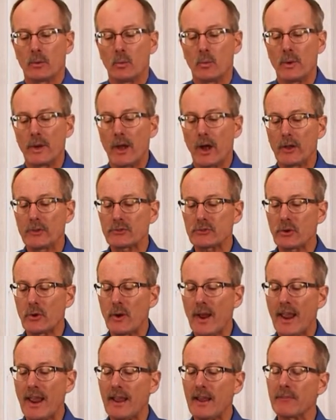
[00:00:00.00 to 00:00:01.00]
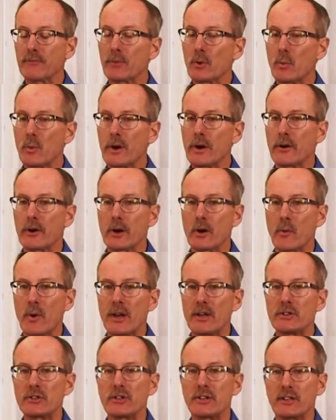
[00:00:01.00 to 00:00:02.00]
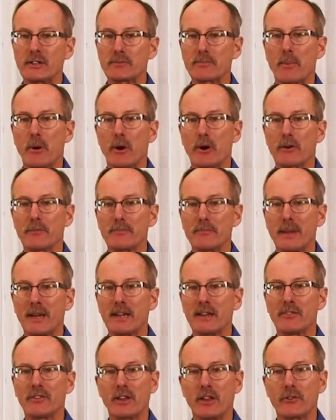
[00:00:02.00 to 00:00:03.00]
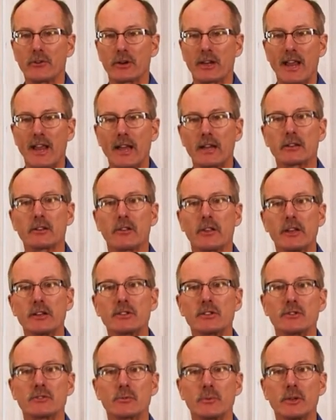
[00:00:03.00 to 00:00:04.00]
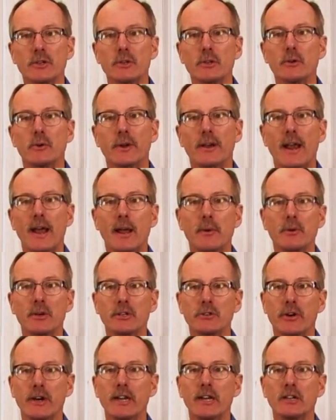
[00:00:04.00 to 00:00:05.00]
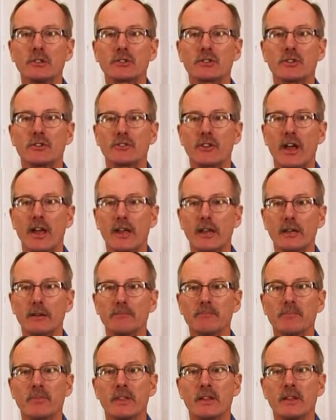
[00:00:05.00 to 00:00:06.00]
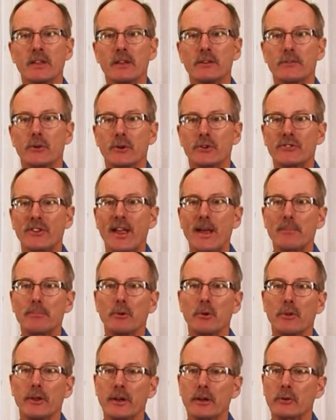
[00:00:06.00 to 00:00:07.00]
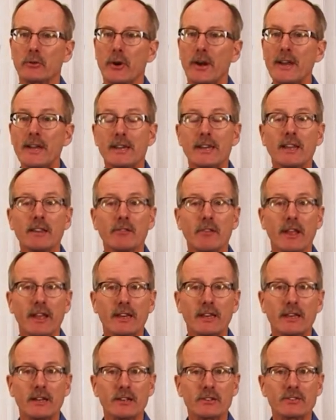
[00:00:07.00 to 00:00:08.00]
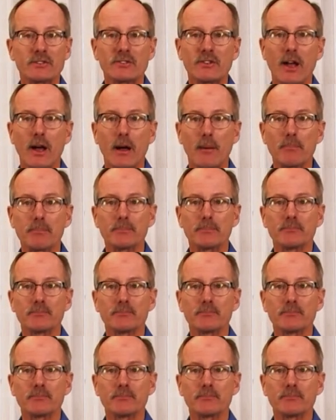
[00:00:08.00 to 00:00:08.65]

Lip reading: We also have the weir equation as part of many of the other calculations we do in highway drainage design. For example, a grate inlet in a sump